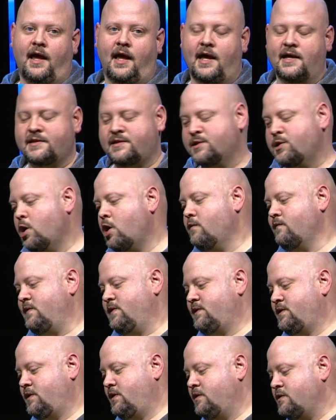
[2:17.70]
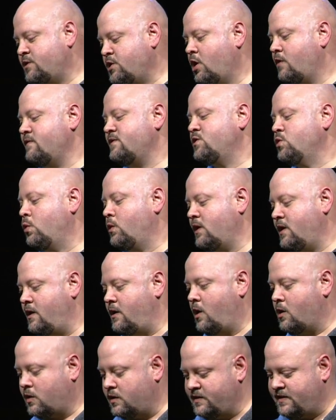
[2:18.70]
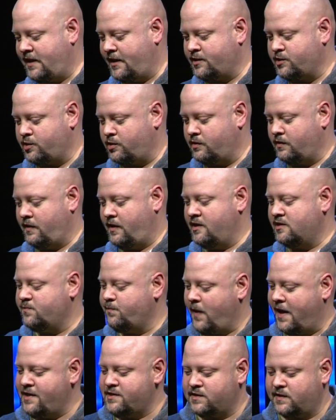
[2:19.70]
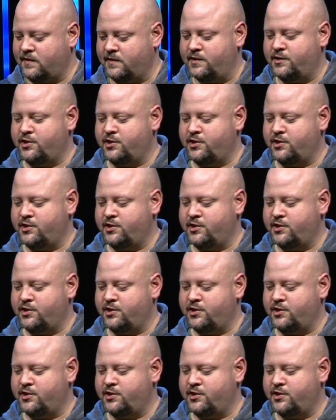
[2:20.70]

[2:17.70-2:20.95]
A service, service-oriented architecture, is basically